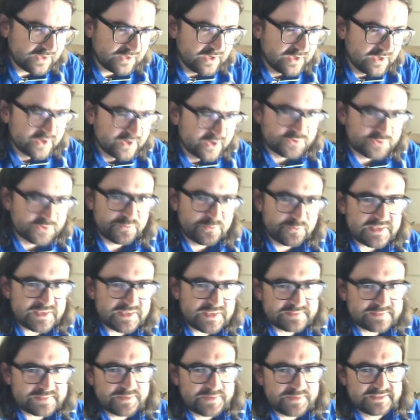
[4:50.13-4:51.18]
So for me,
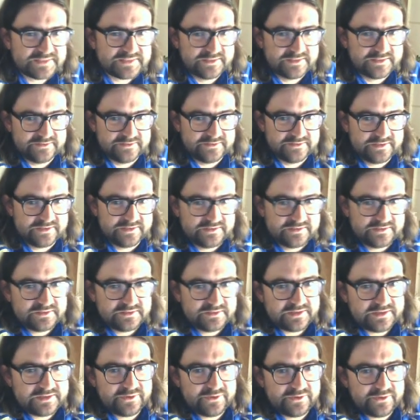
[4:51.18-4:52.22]
this makes sense, and I think
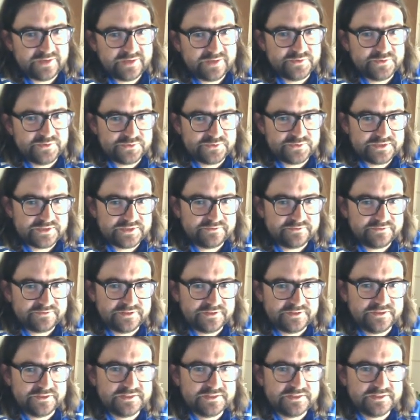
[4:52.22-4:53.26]
Tower Hamlets were
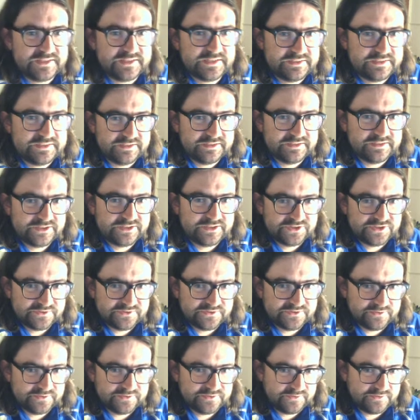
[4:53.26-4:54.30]
definitely taking the
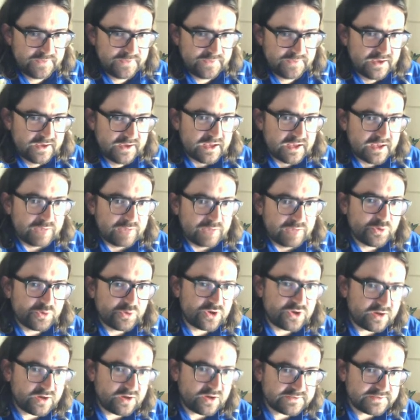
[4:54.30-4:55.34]
initiative here. And what you
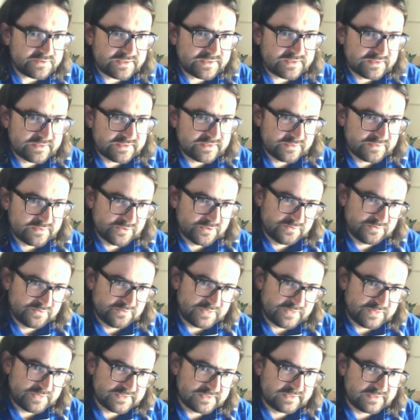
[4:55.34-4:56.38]
can't see in this image,
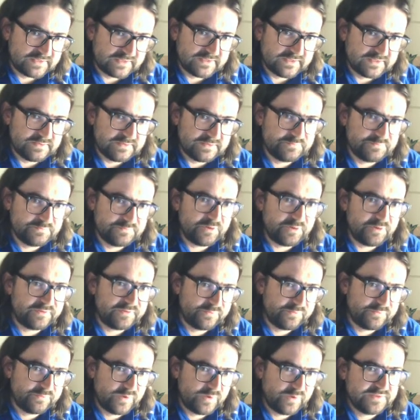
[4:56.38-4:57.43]
basically, roughly
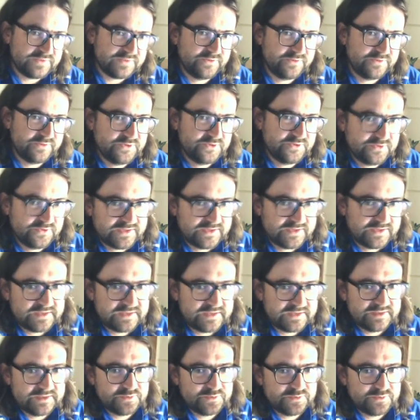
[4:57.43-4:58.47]
from where this photo is
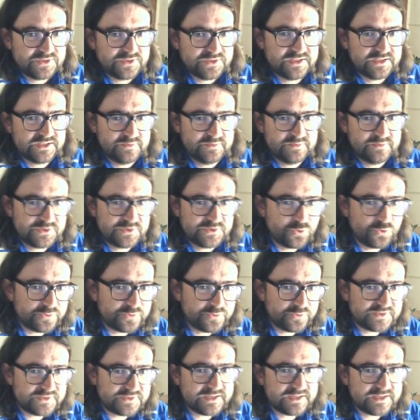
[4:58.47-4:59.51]
taken, there's a museum. It's called the
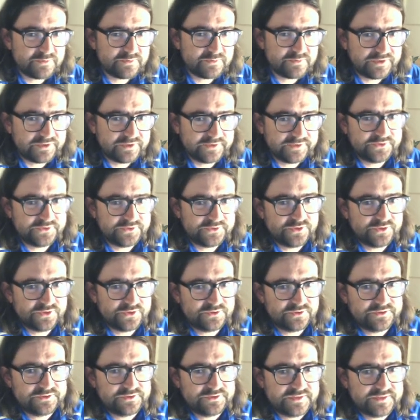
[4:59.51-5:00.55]
Museum of the London
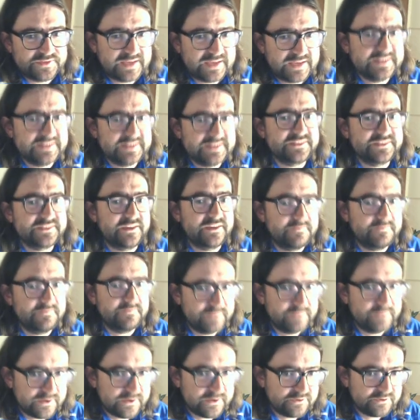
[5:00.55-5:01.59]
Docklands, and it's a
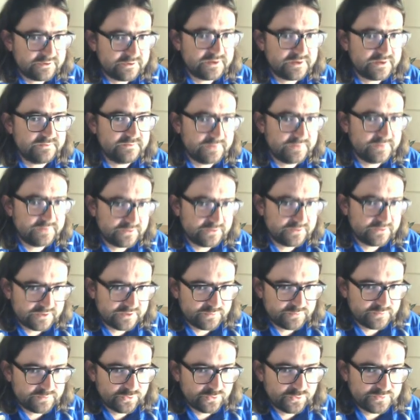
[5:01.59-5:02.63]
very, very
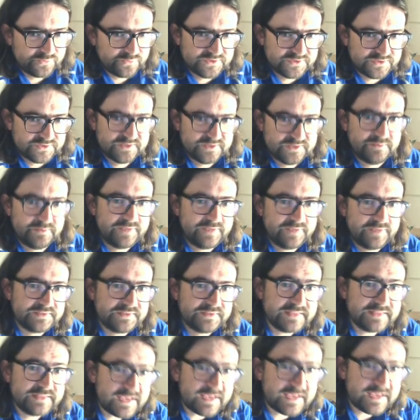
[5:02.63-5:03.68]
important museum. And the
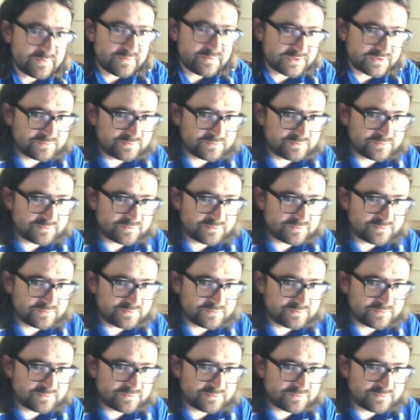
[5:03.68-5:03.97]
name of this